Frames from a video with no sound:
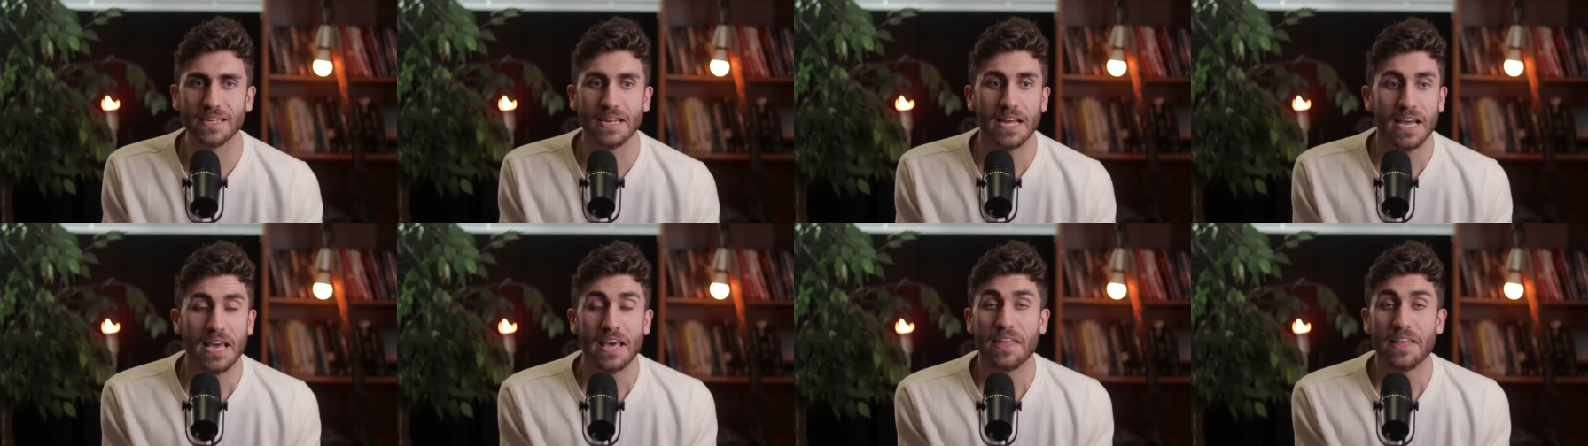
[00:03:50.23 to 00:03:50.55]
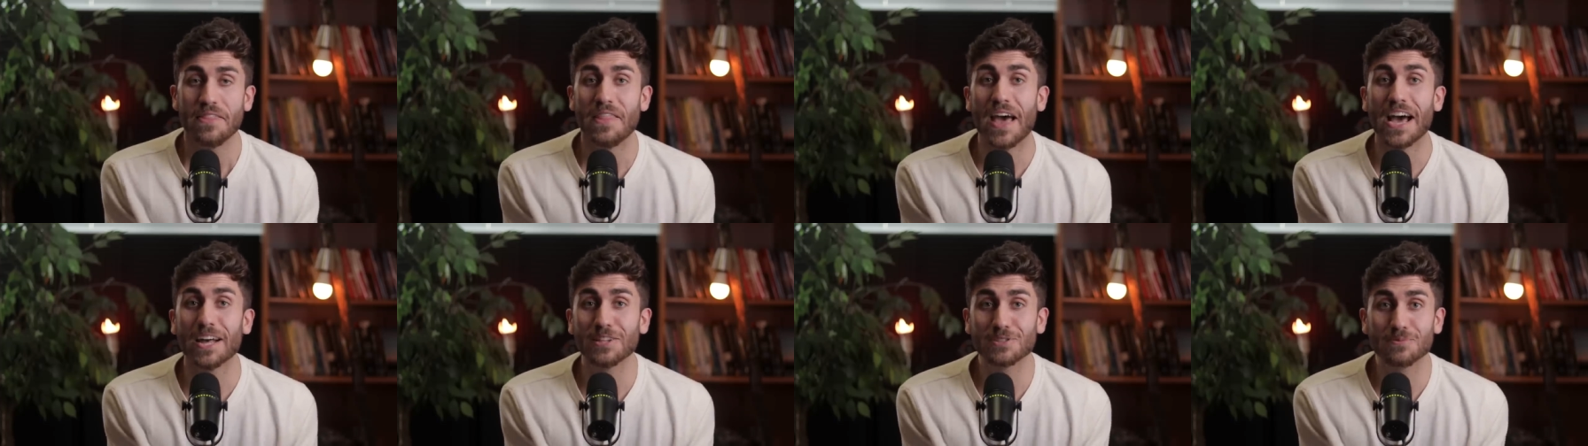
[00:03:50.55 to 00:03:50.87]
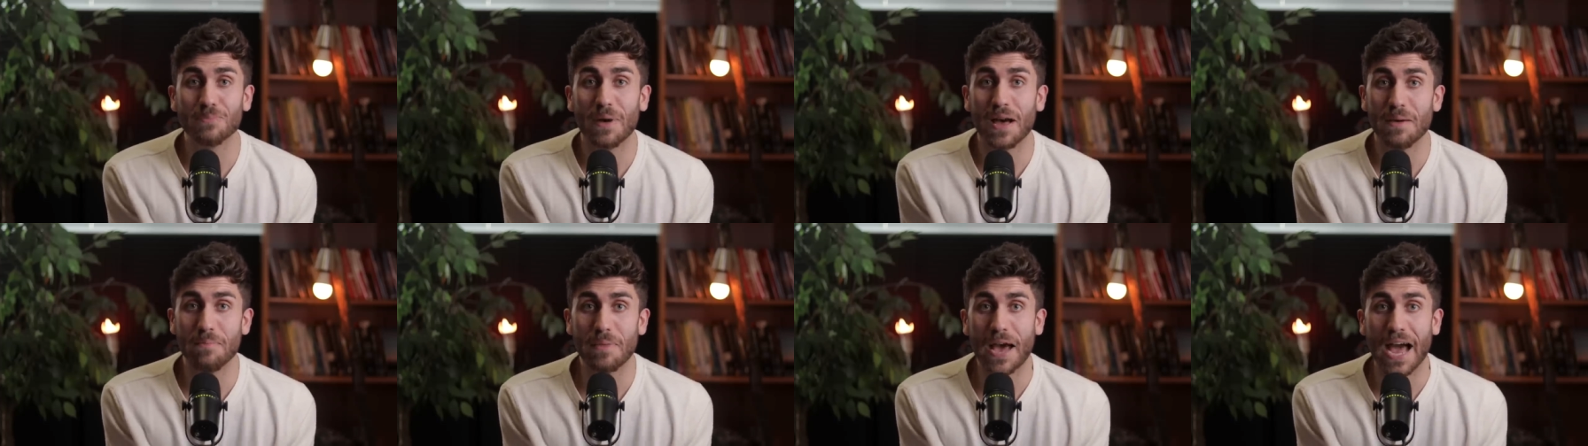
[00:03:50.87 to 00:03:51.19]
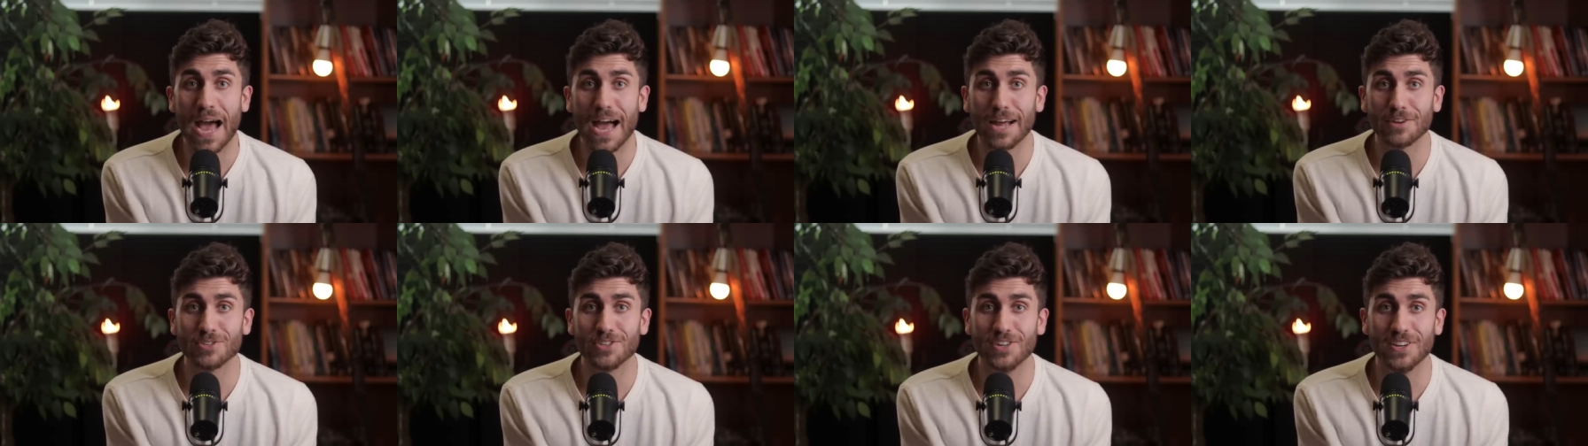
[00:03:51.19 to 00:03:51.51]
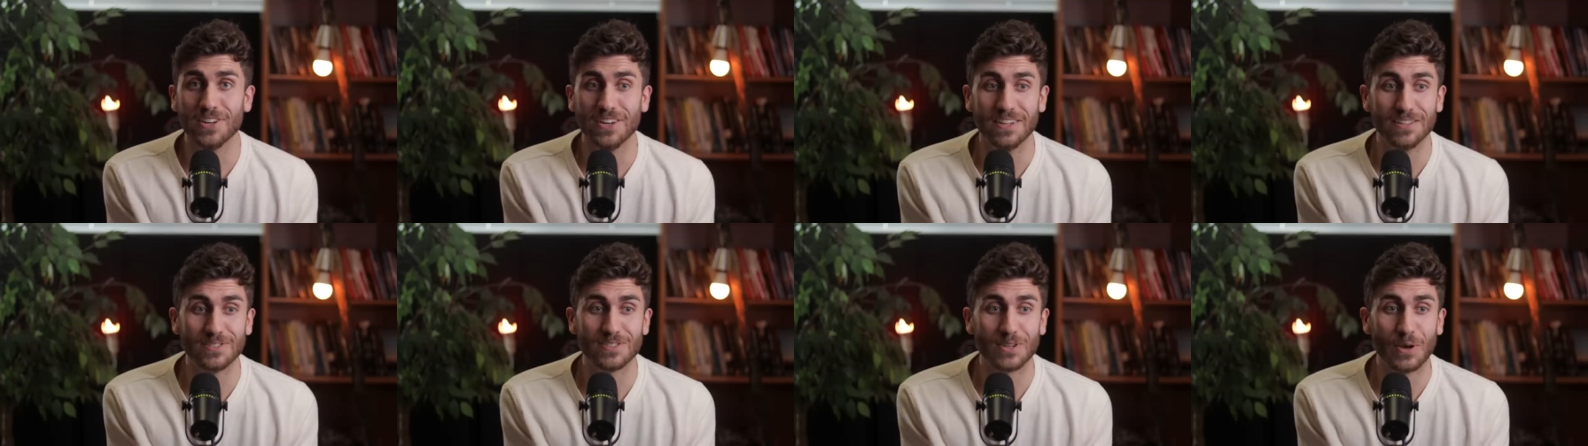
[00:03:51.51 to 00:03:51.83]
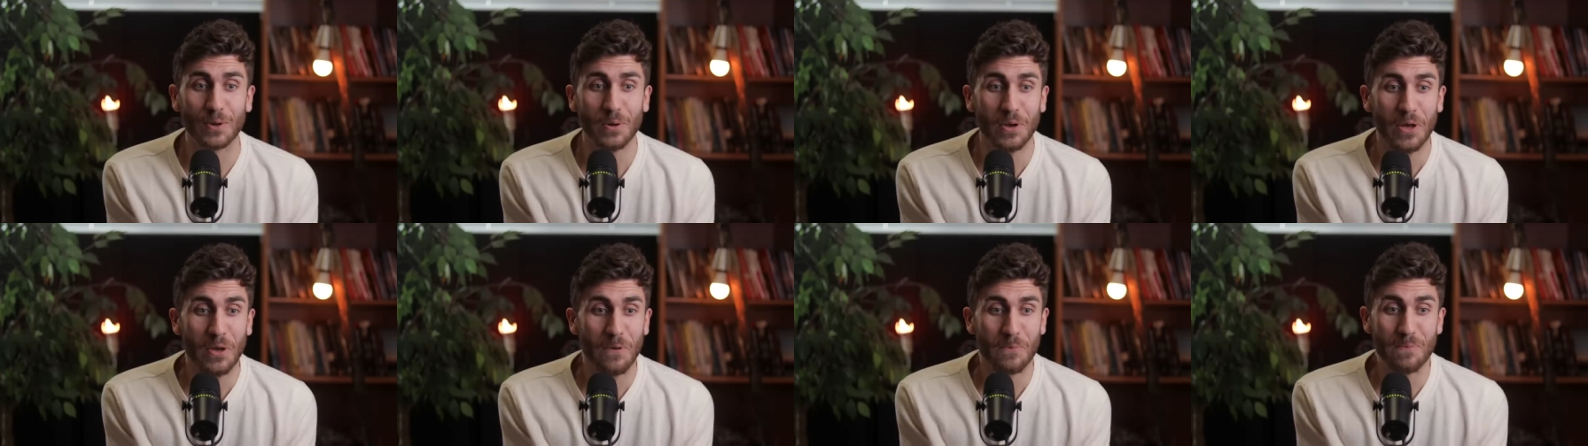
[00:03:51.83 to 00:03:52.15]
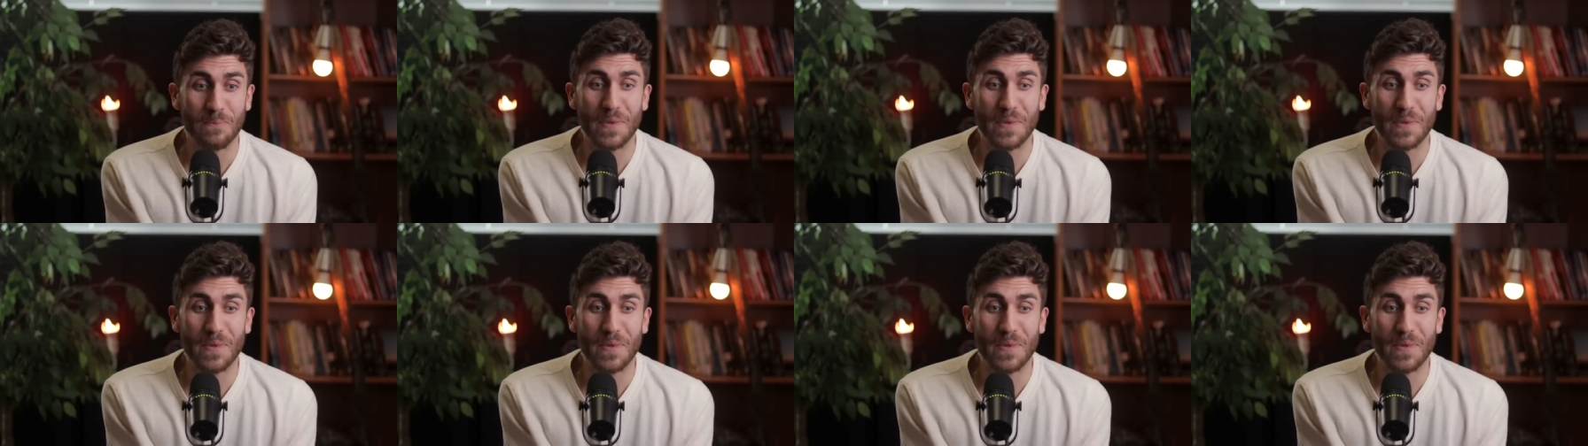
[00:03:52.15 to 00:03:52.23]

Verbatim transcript: And that's my passion. And so,